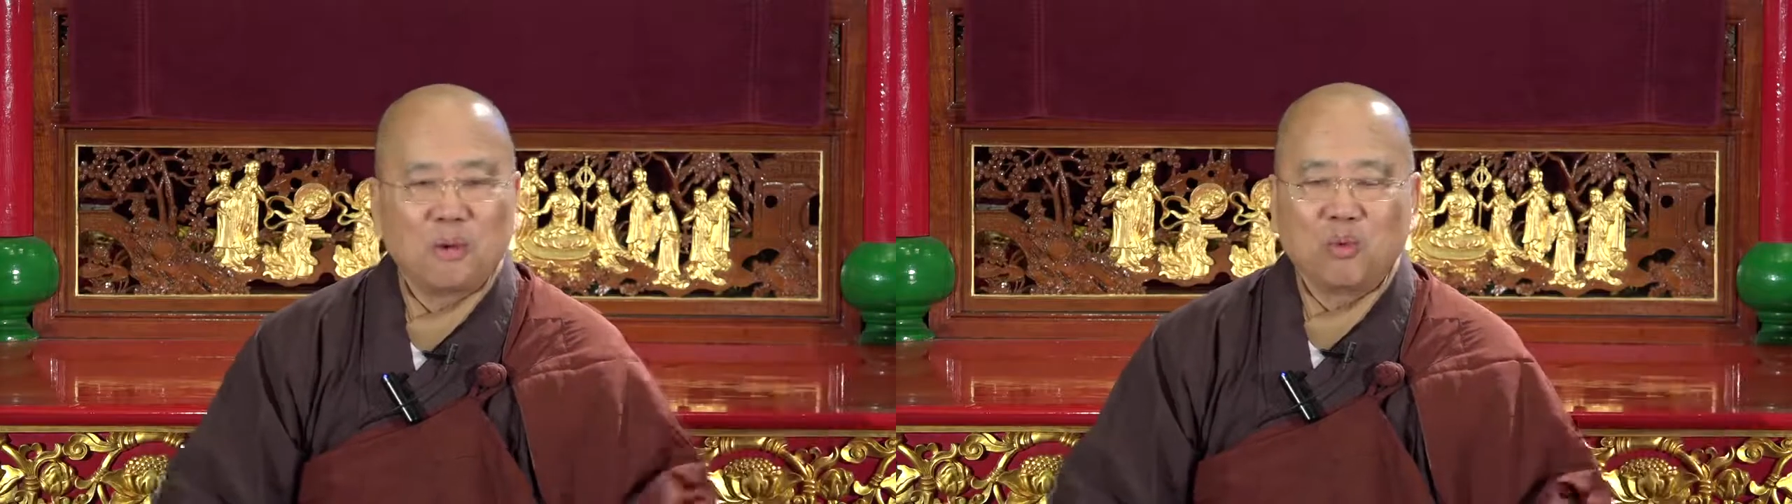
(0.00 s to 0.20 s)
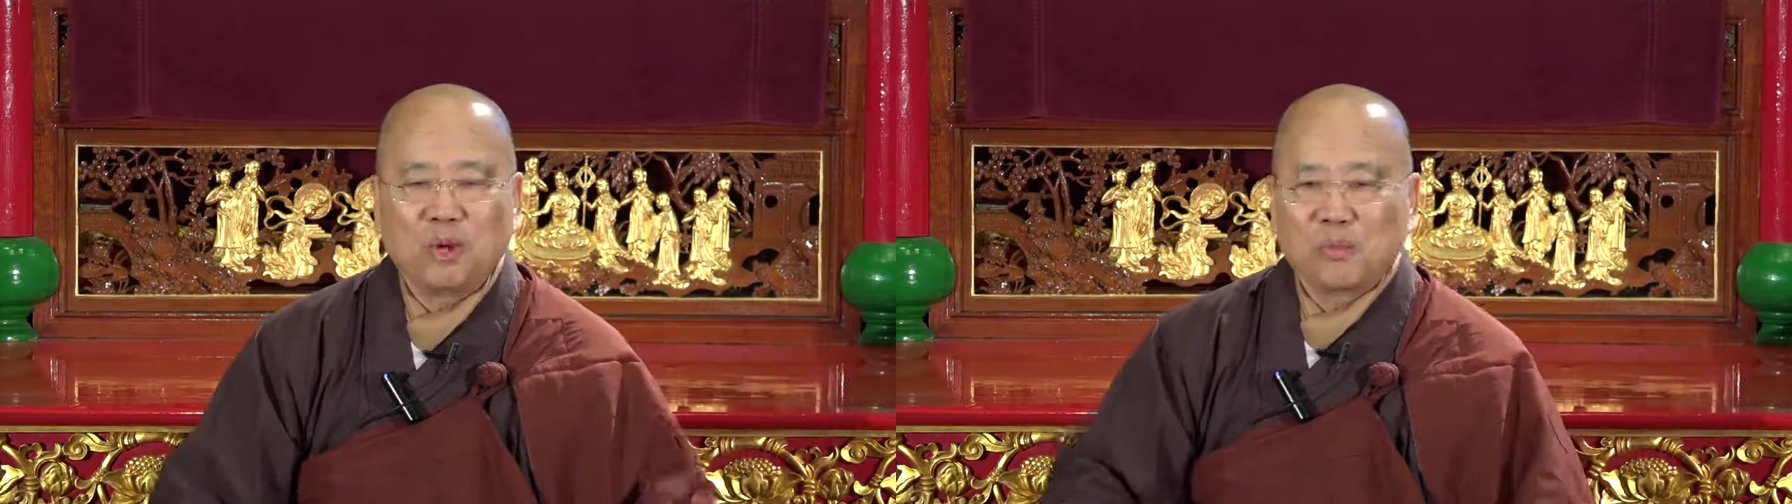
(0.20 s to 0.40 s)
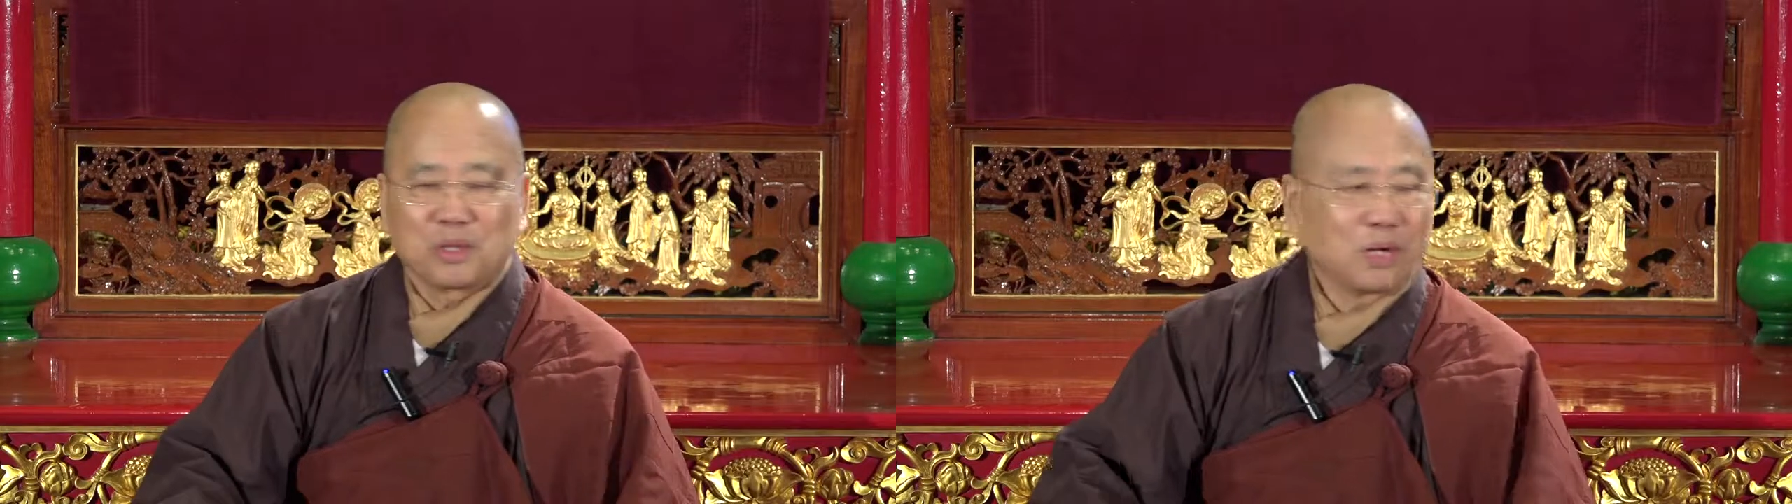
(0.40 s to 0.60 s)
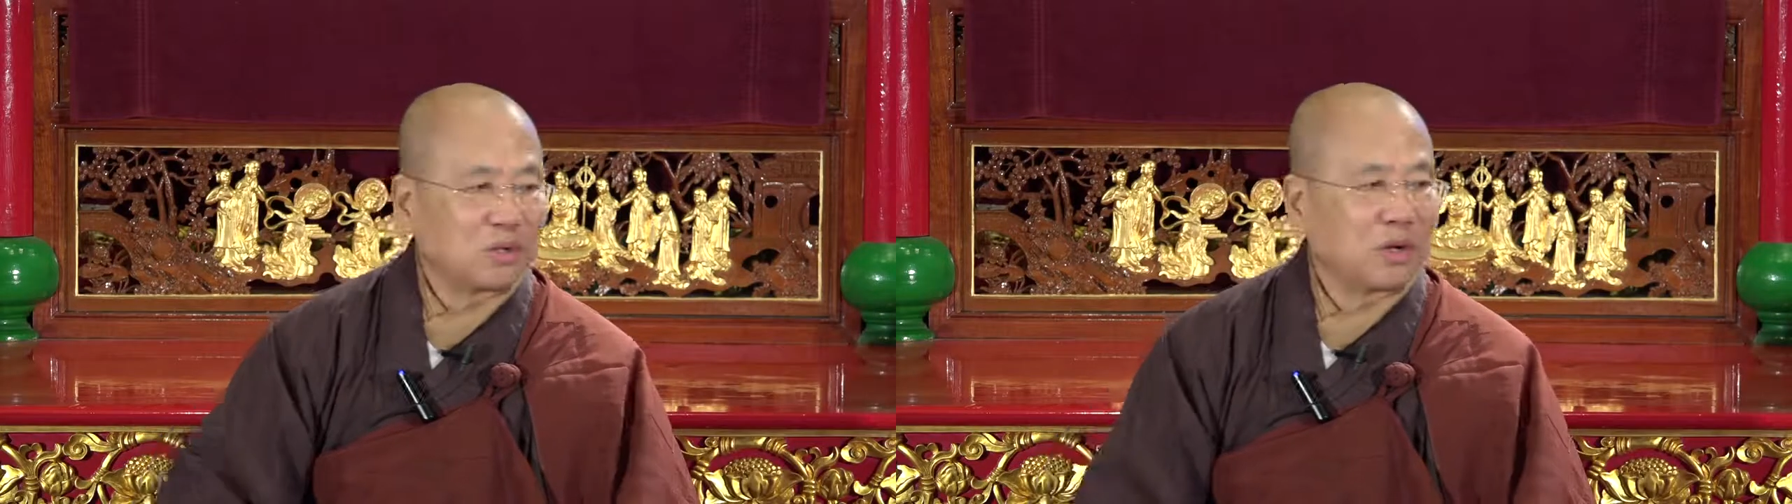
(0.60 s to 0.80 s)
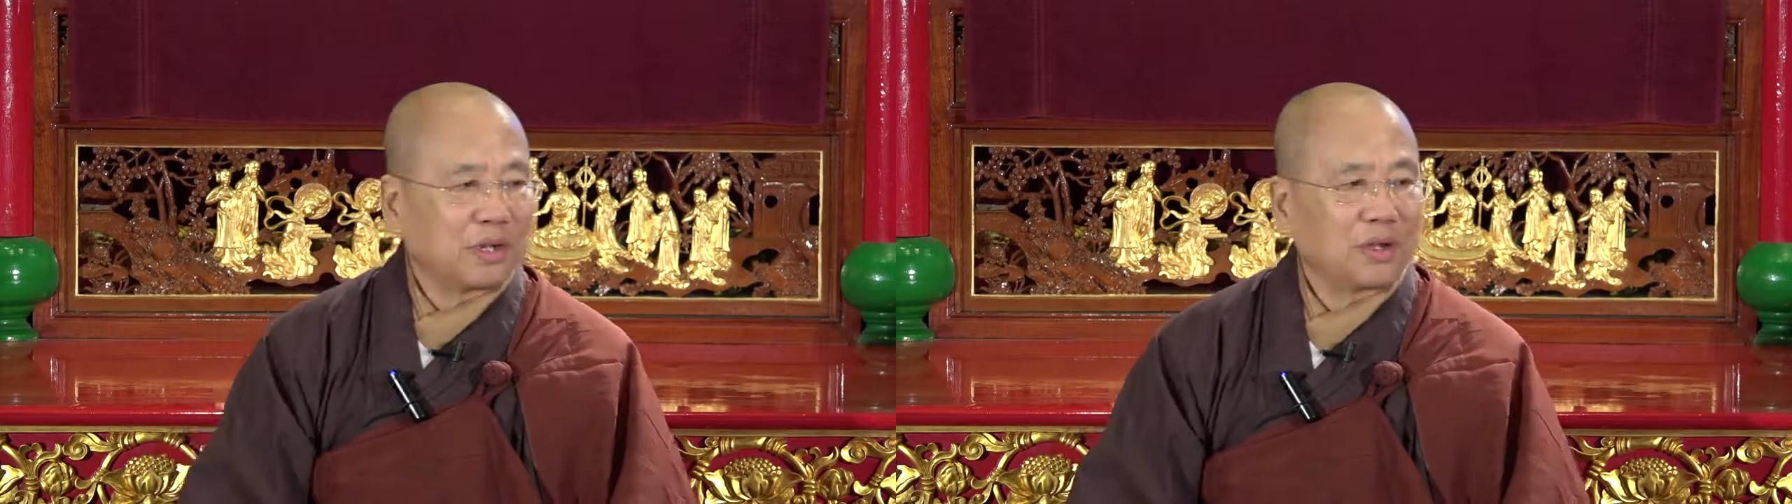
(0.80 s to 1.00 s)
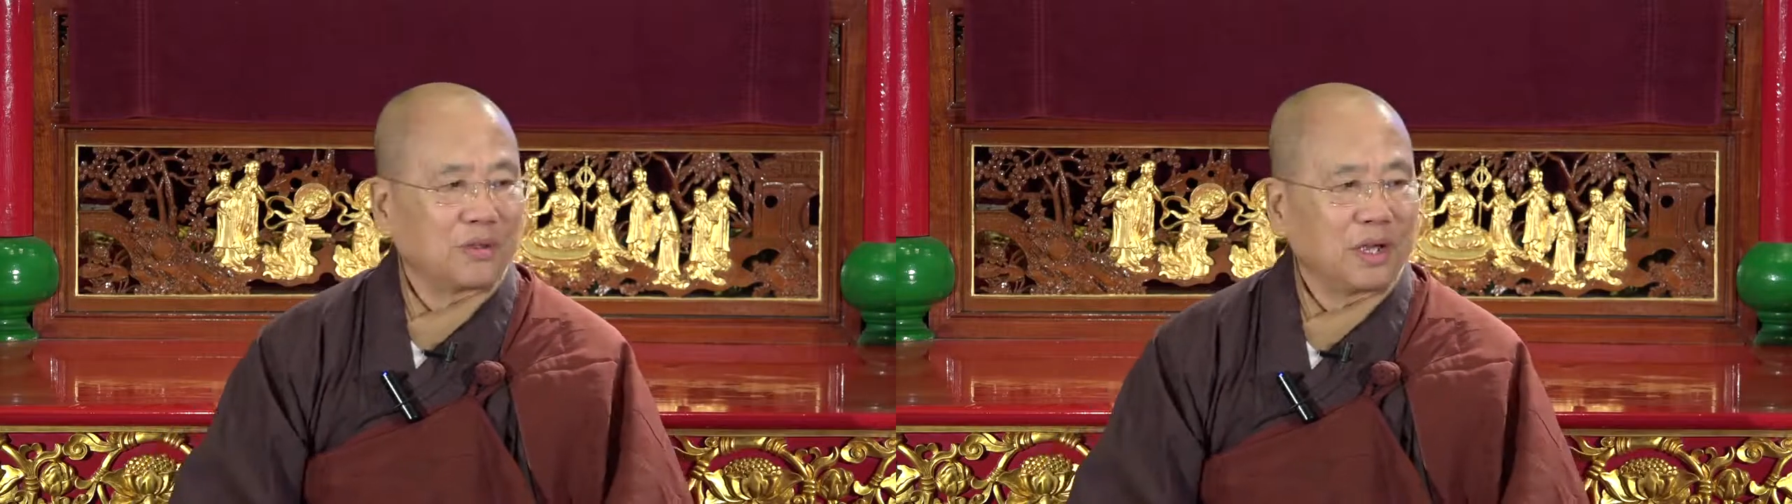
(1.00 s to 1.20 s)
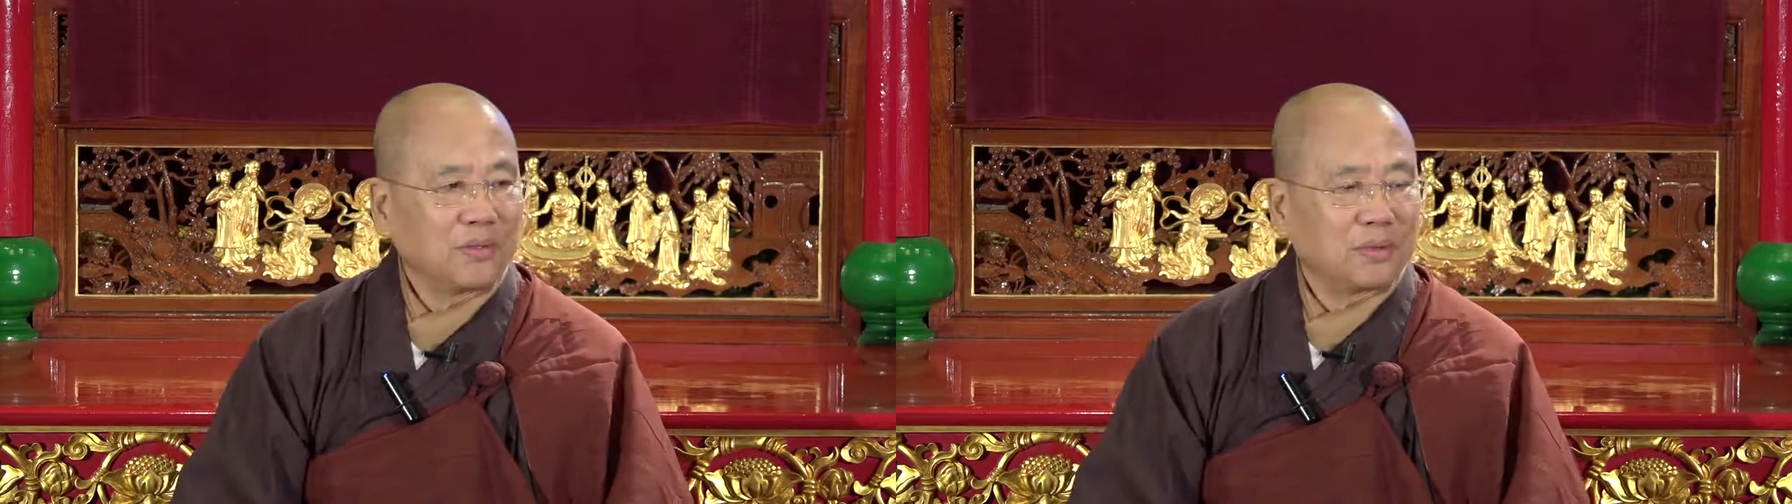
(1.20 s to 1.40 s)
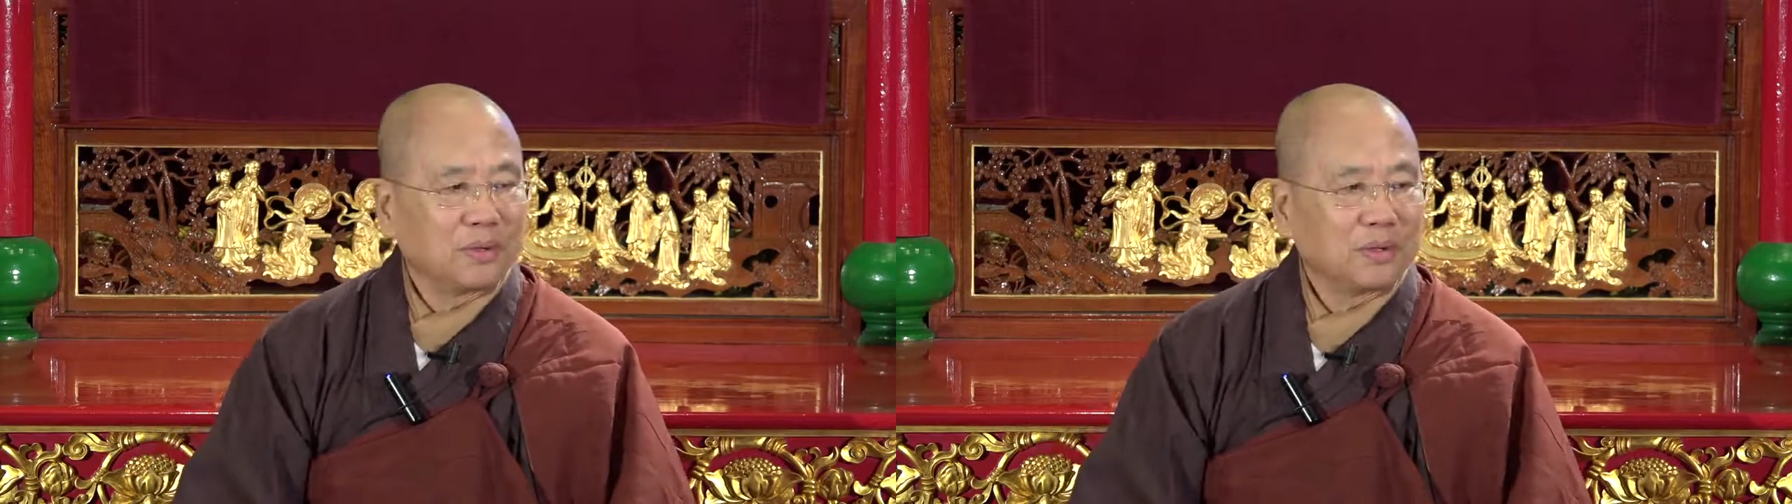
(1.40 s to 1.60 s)
about one without talking the
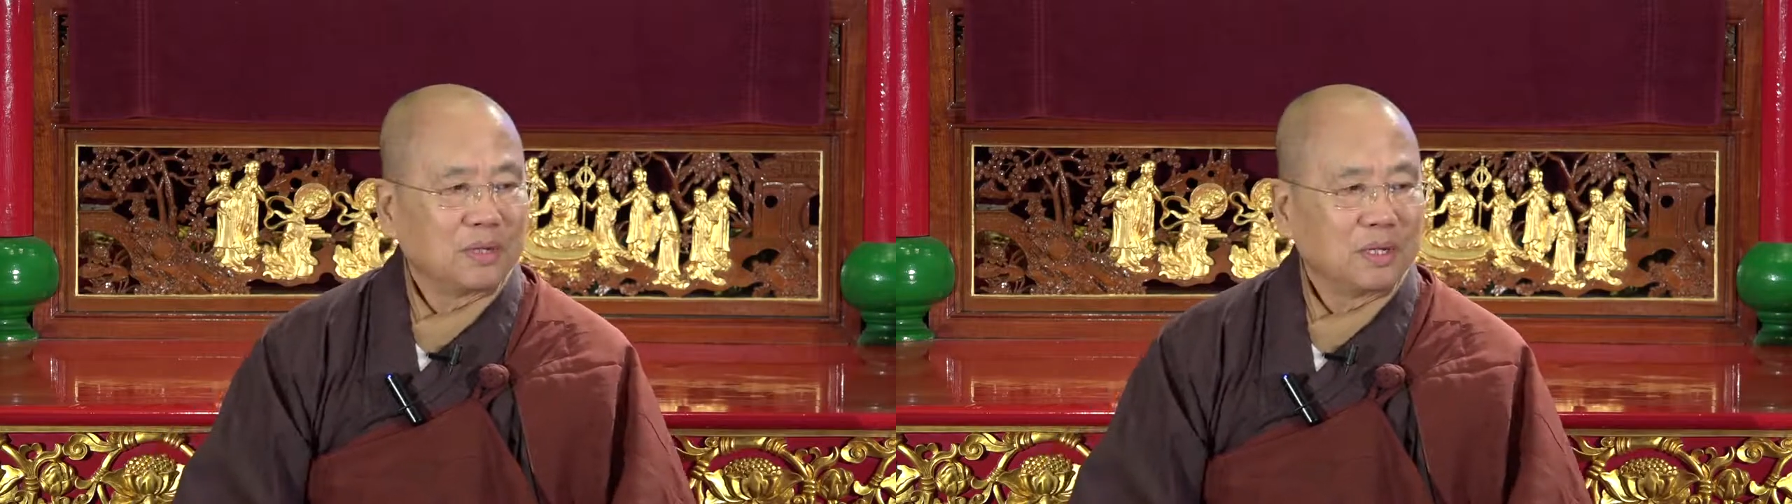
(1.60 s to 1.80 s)
other.